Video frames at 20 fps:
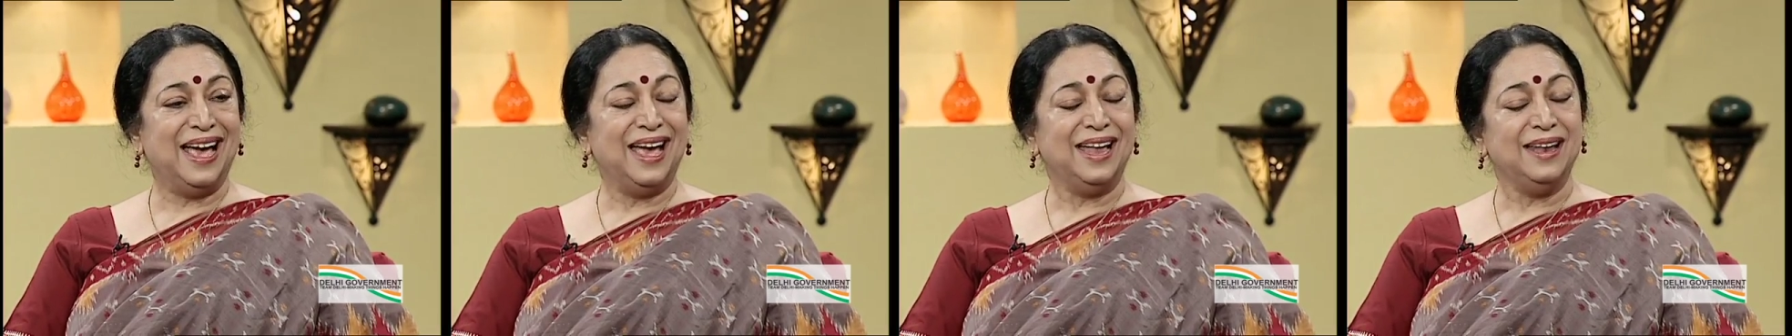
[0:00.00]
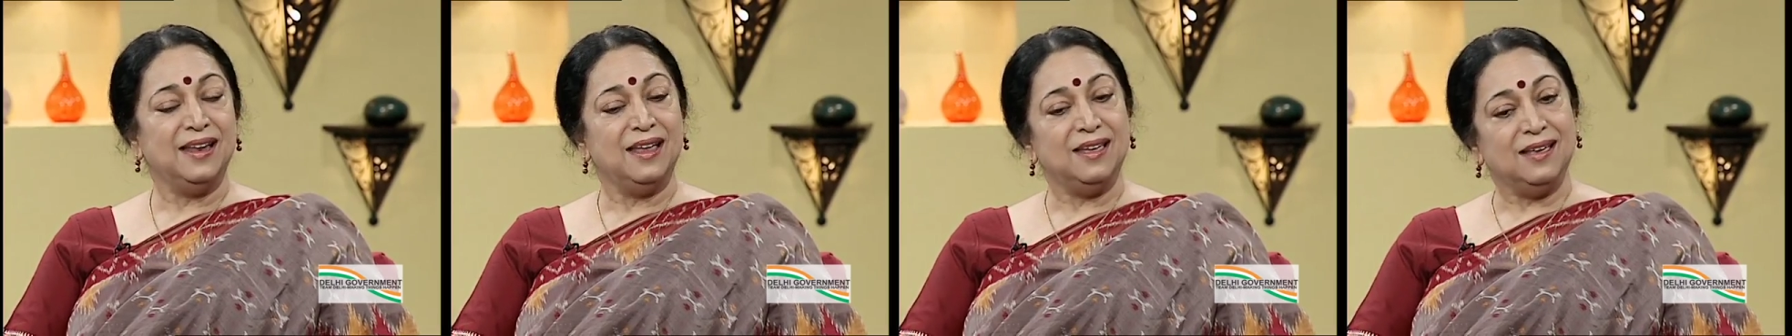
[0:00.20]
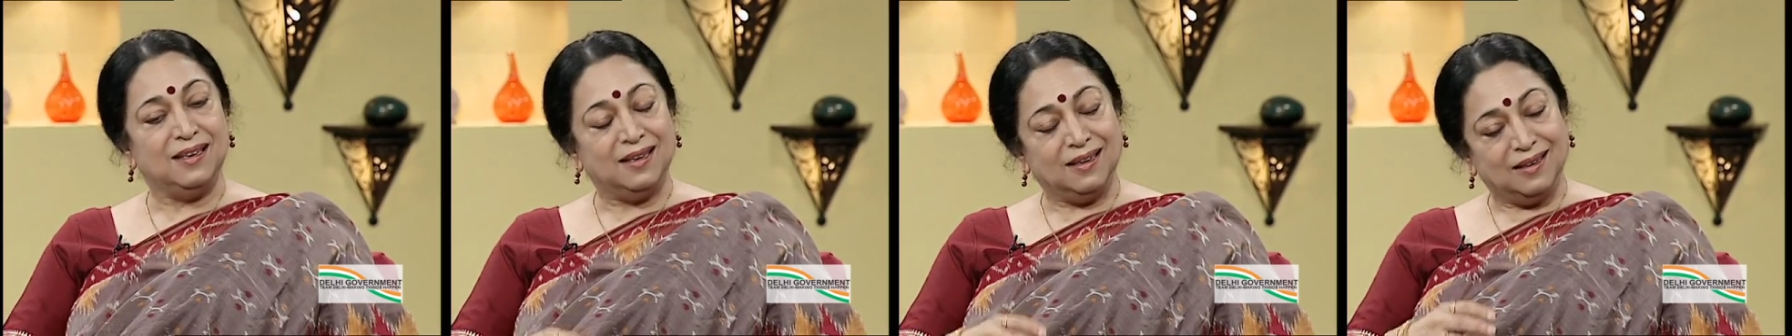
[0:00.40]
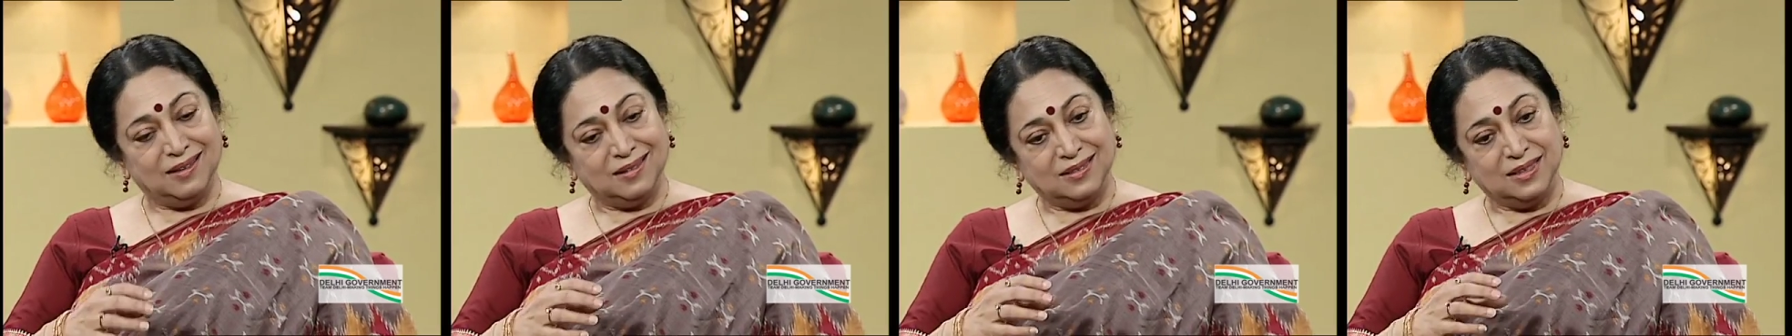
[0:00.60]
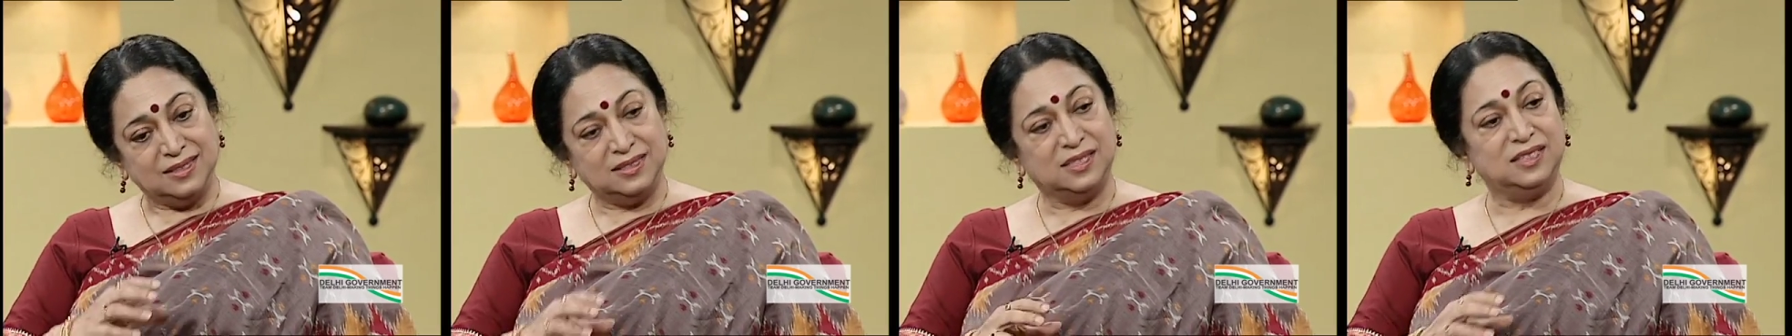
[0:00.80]

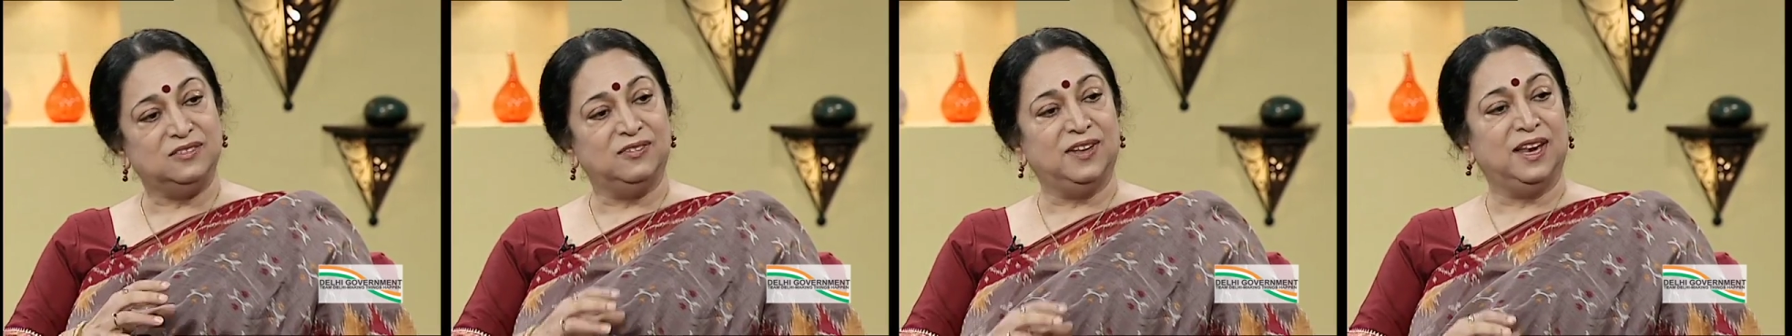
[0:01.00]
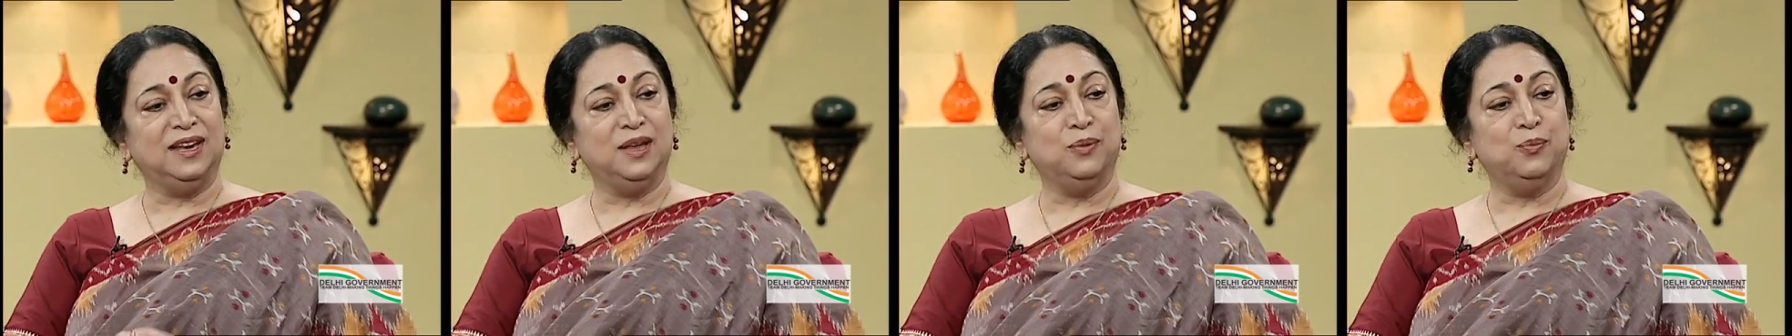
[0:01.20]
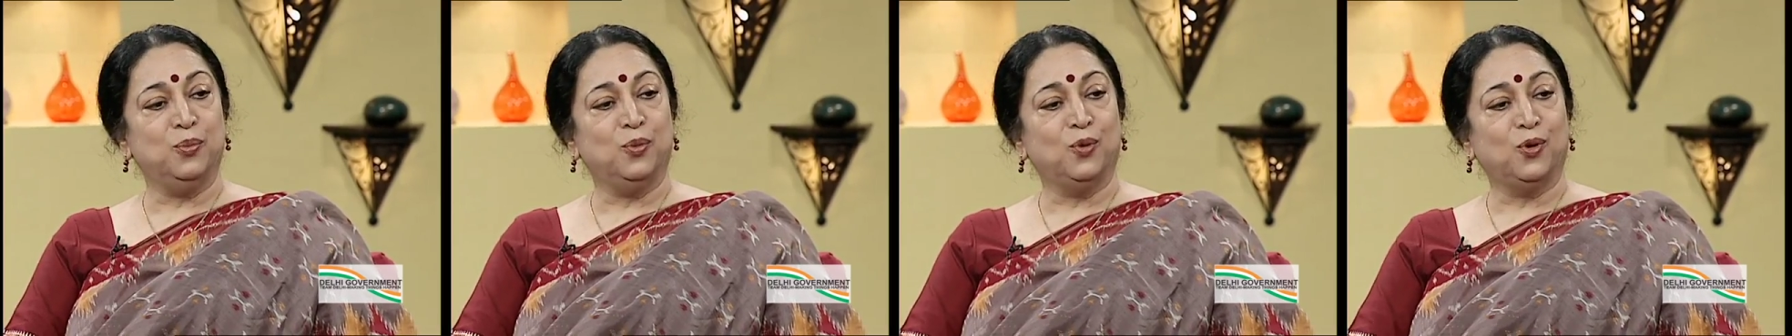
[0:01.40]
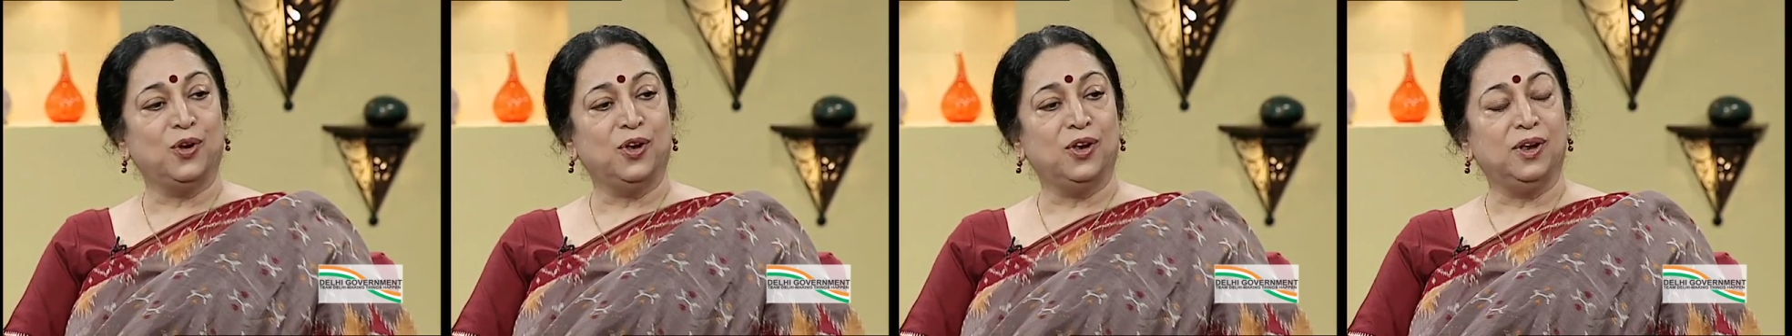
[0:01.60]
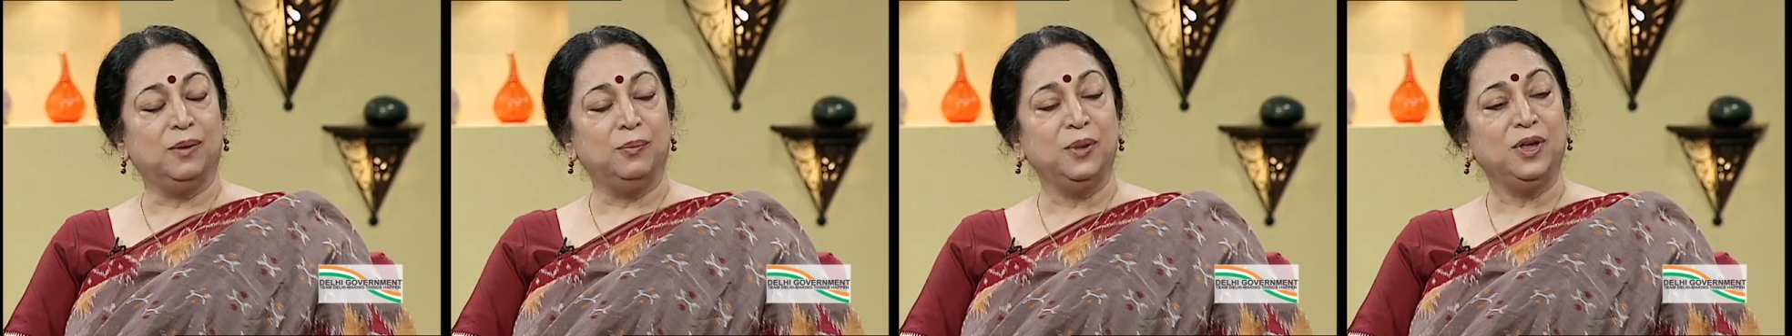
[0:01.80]
And this is very
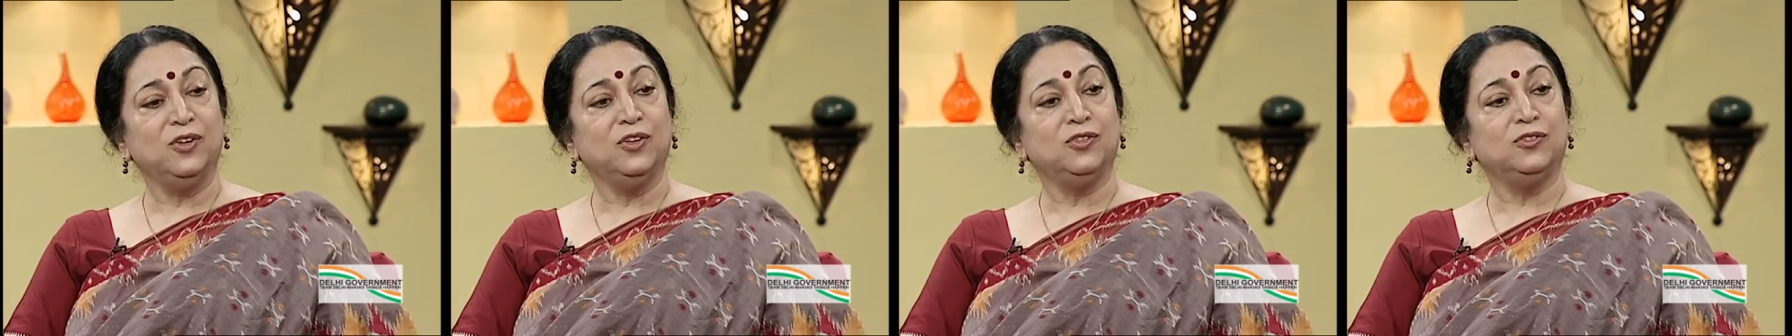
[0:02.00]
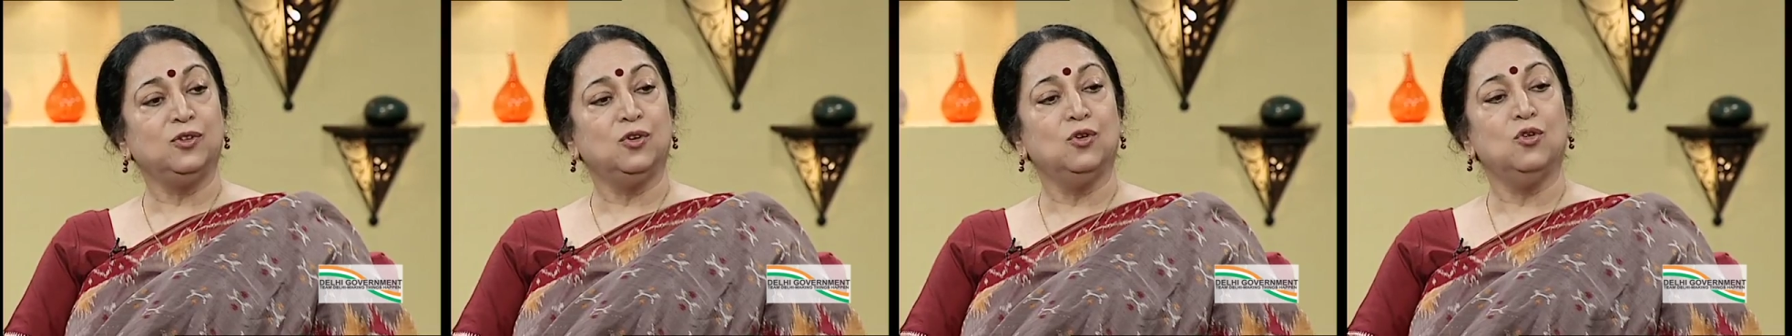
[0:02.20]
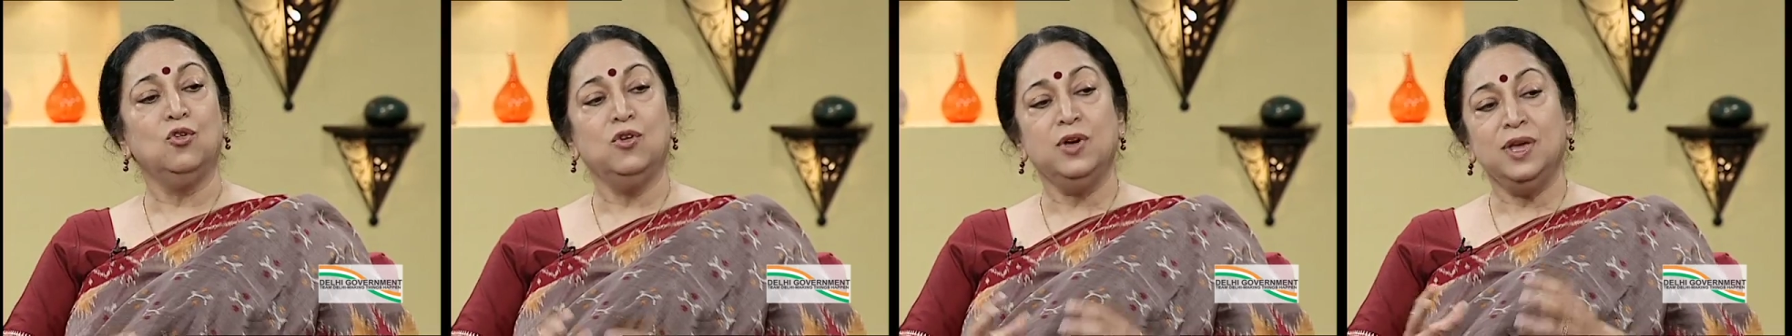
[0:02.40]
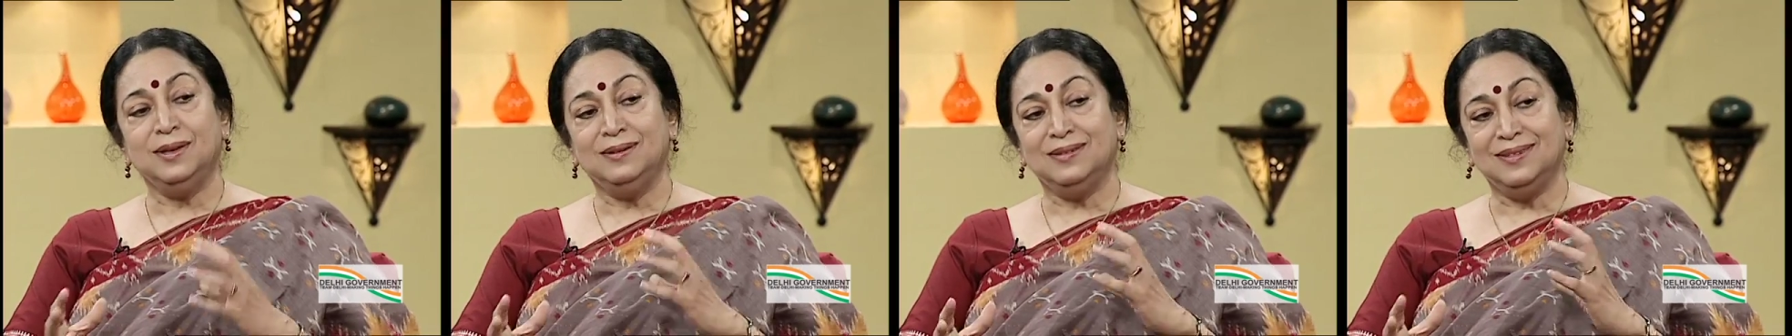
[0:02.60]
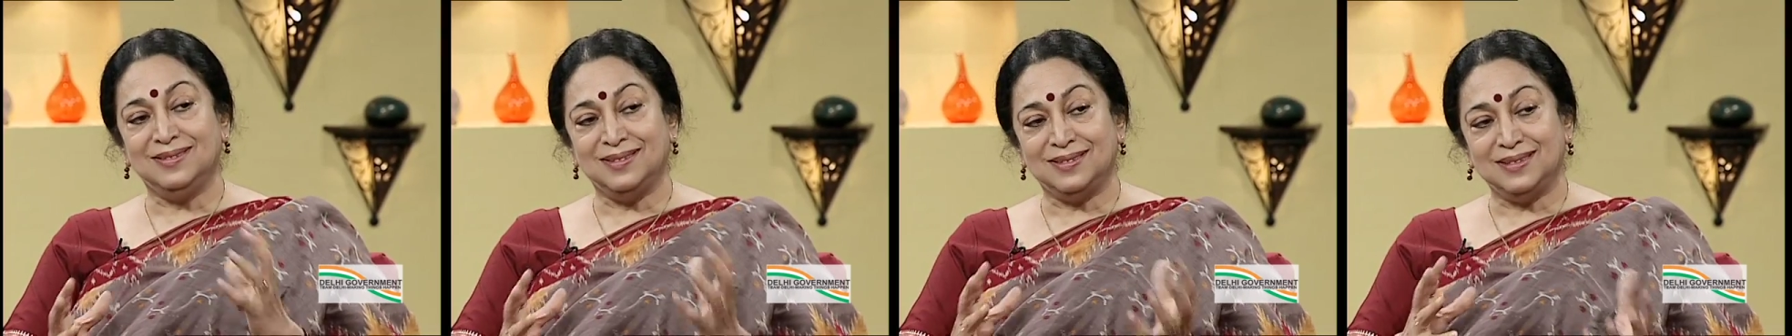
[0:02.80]
important because
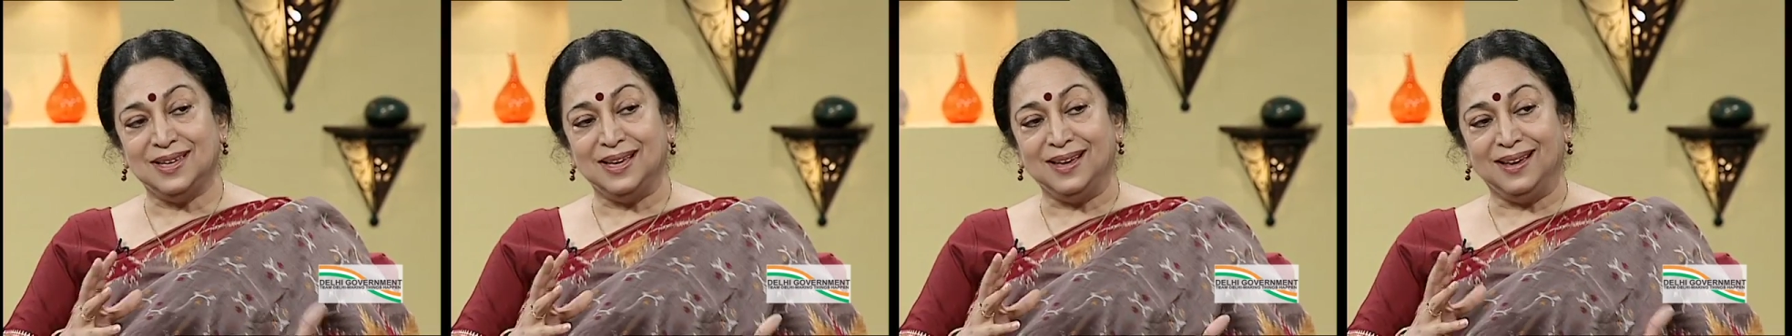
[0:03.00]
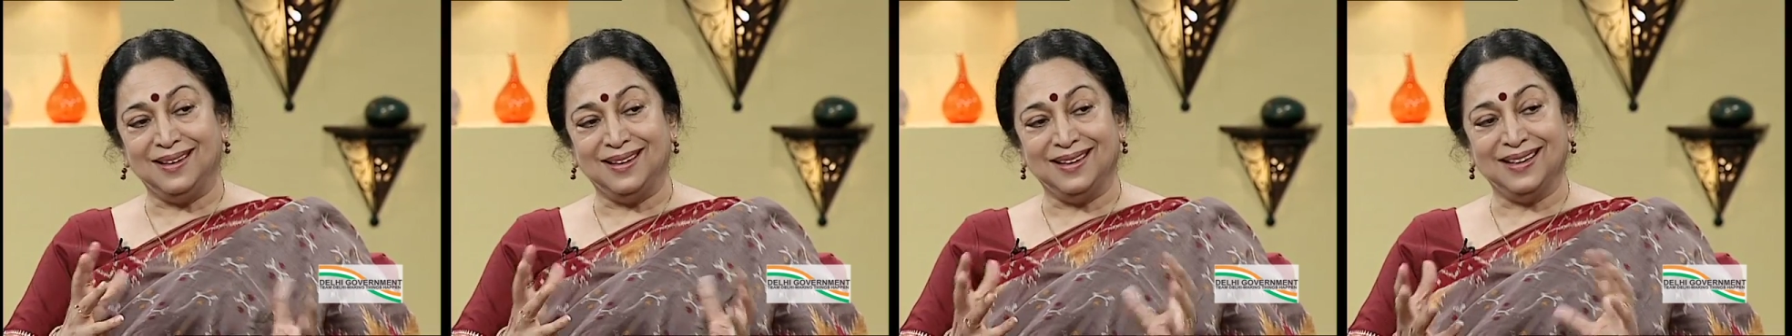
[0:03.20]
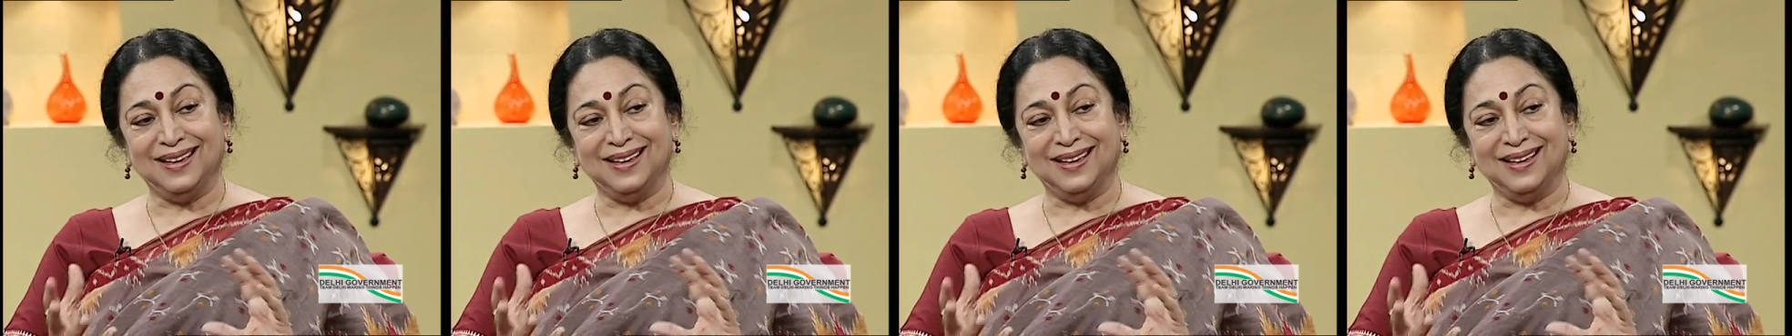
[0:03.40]
coexisting